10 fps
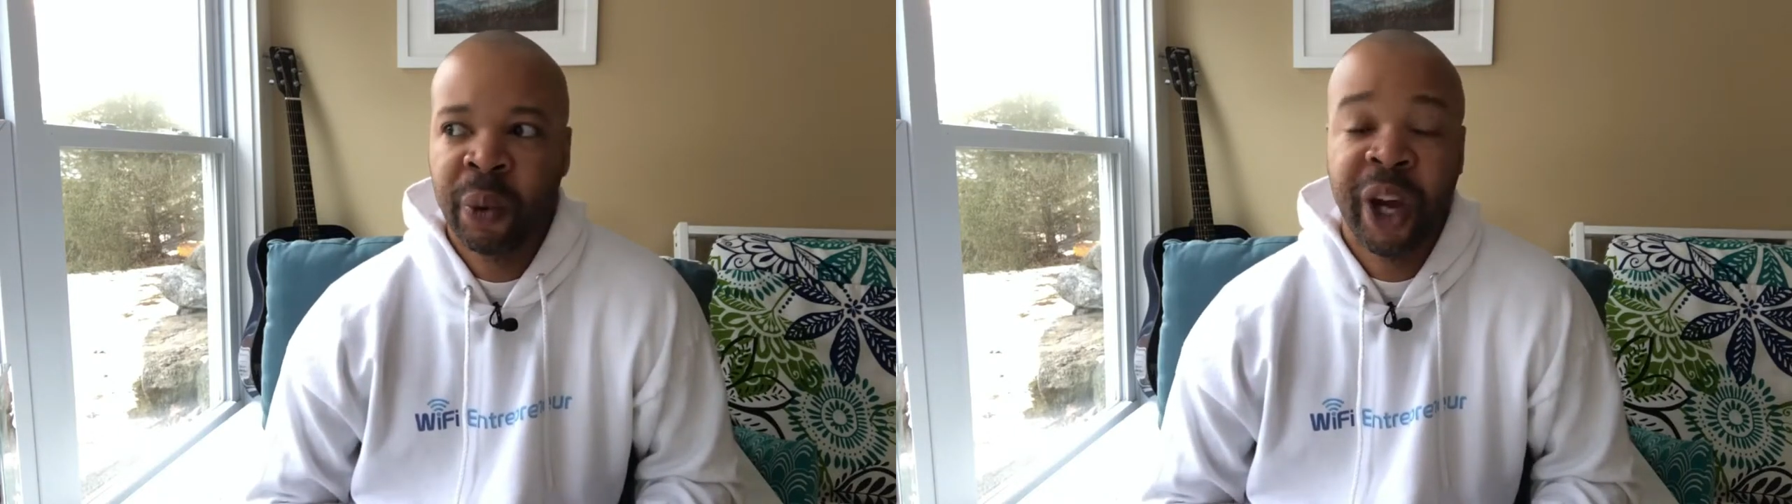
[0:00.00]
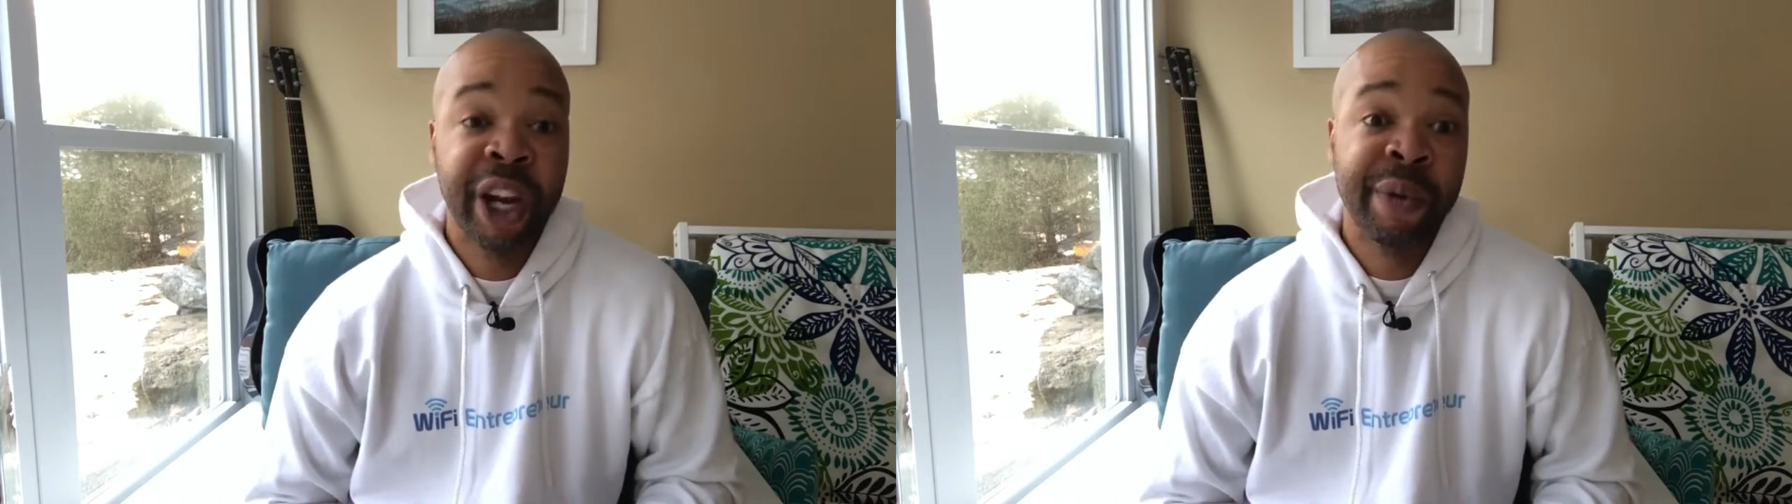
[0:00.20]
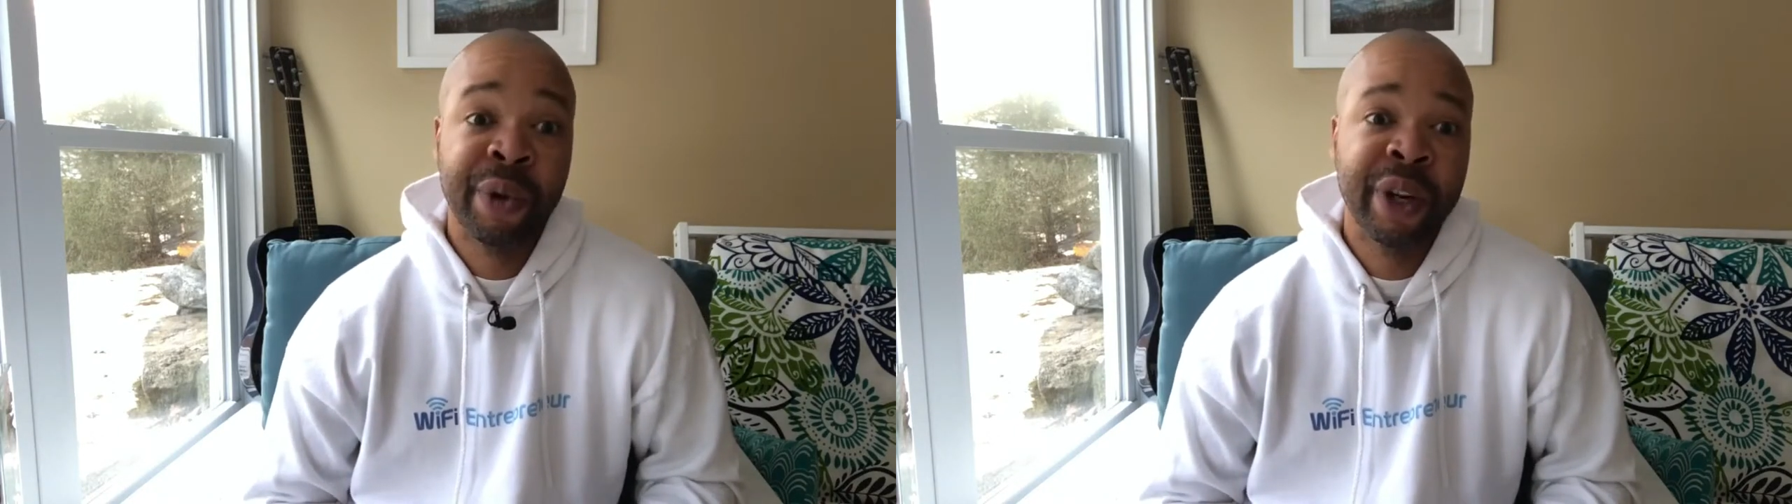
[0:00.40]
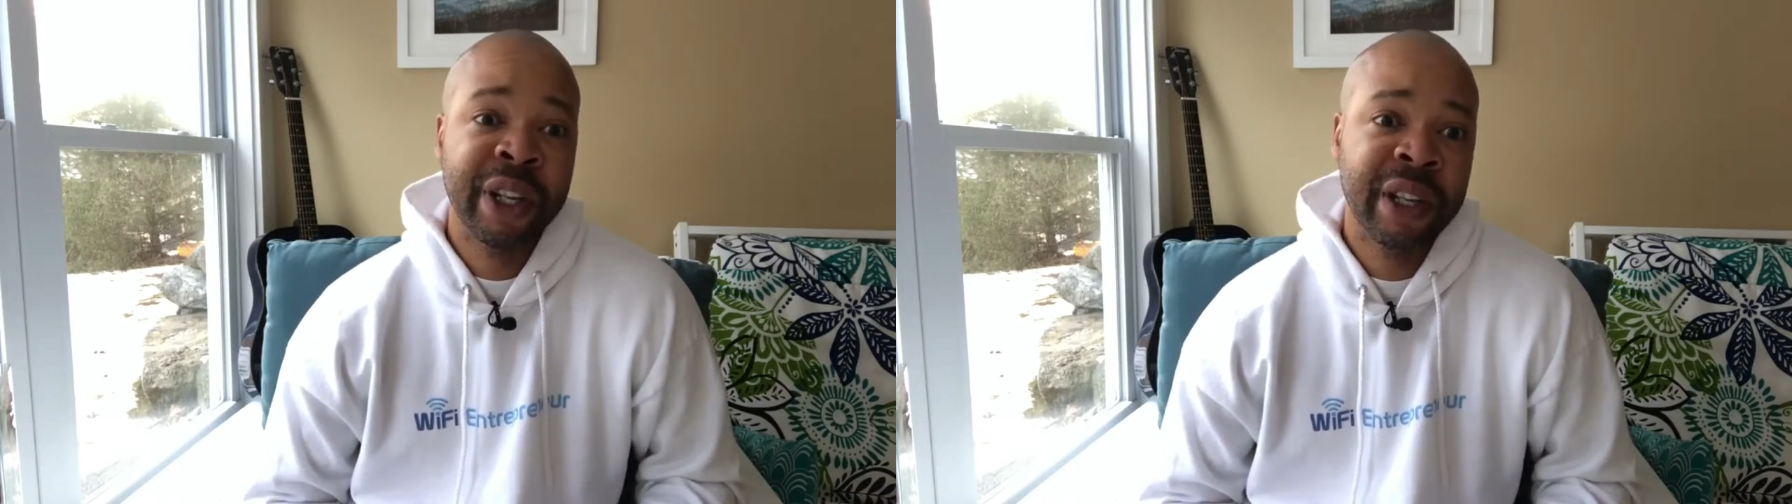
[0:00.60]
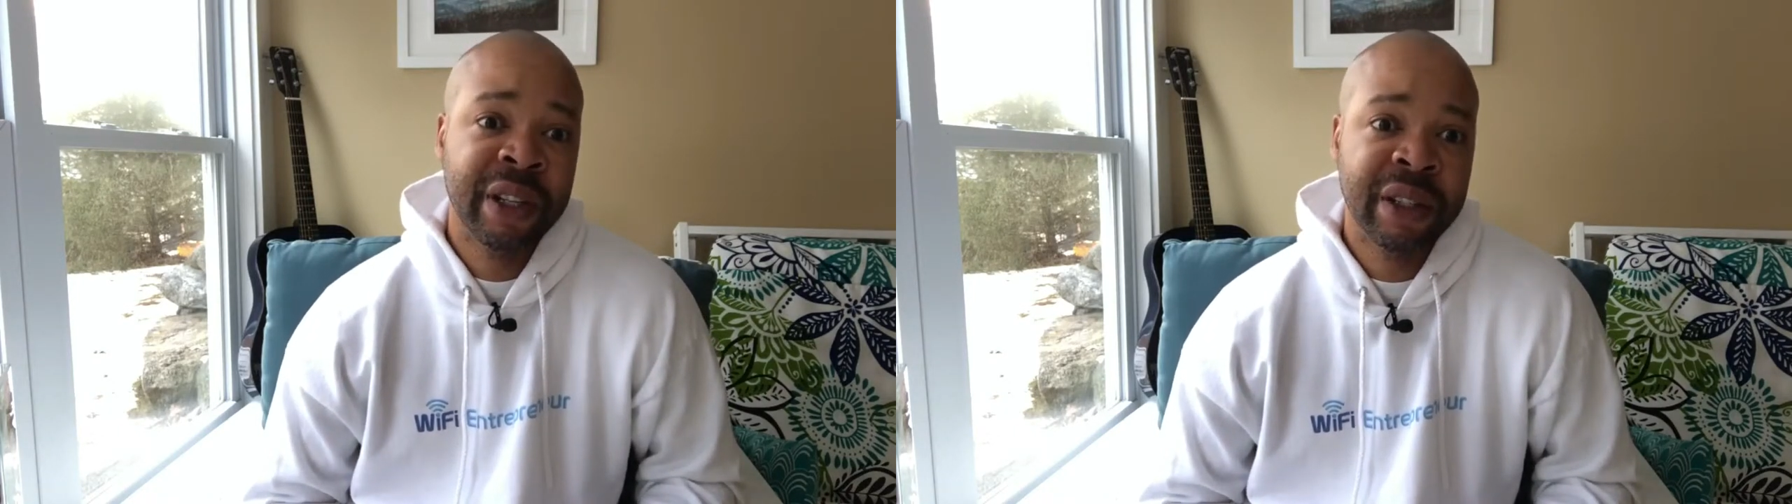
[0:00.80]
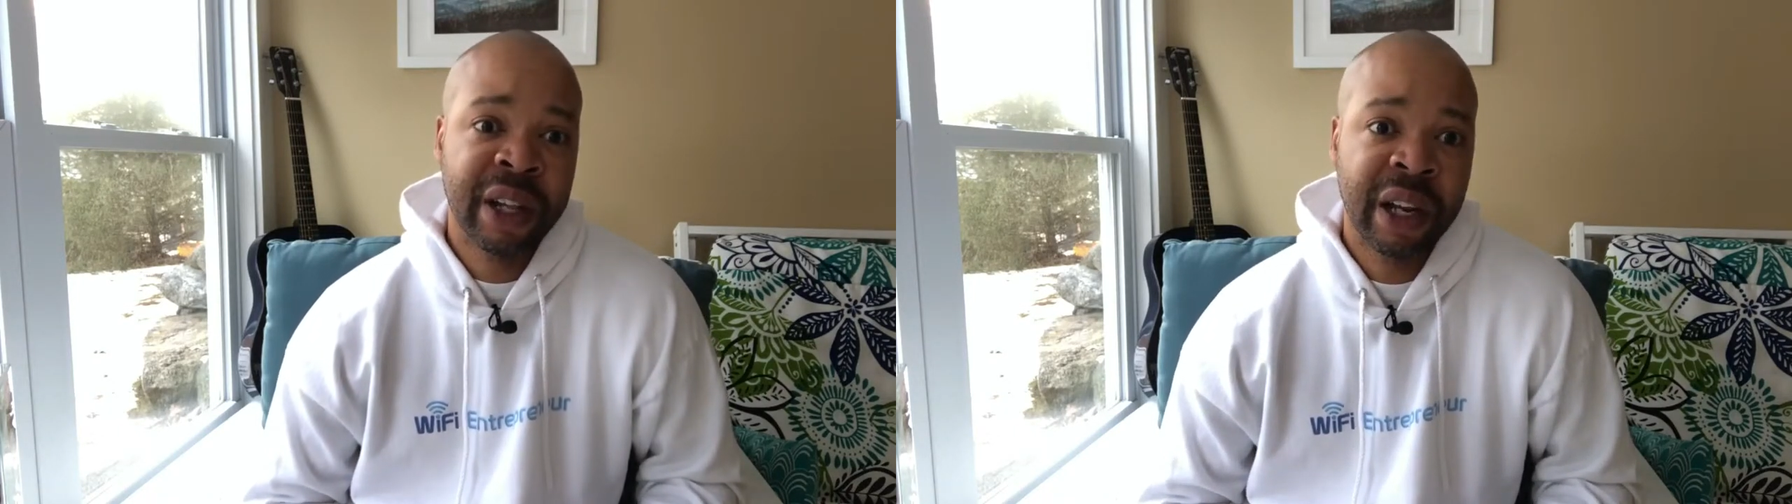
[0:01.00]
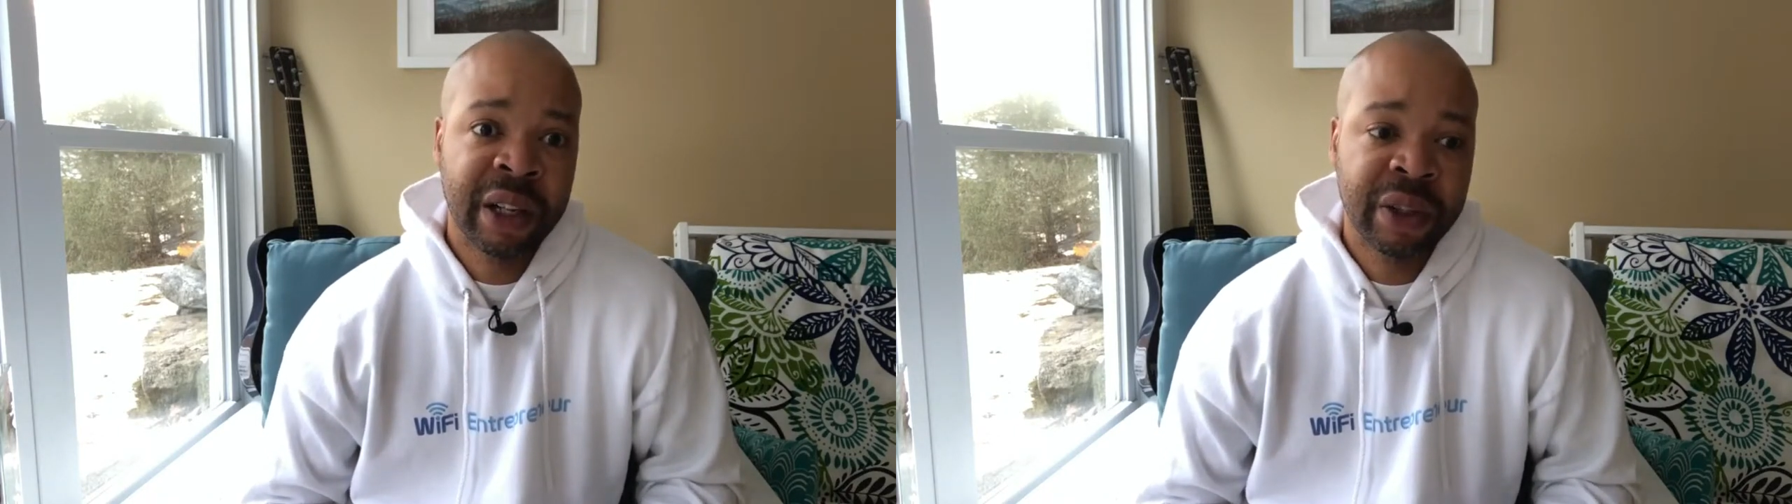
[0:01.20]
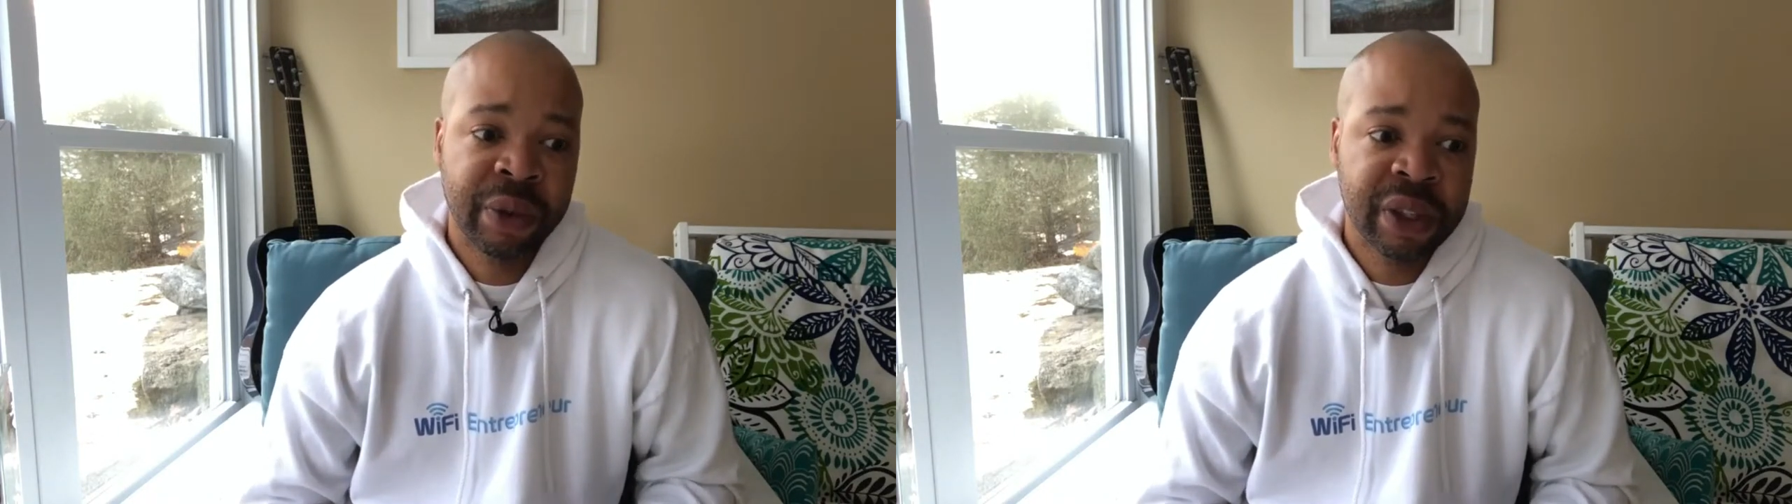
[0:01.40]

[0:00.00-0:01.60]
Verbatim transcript: whatever it is that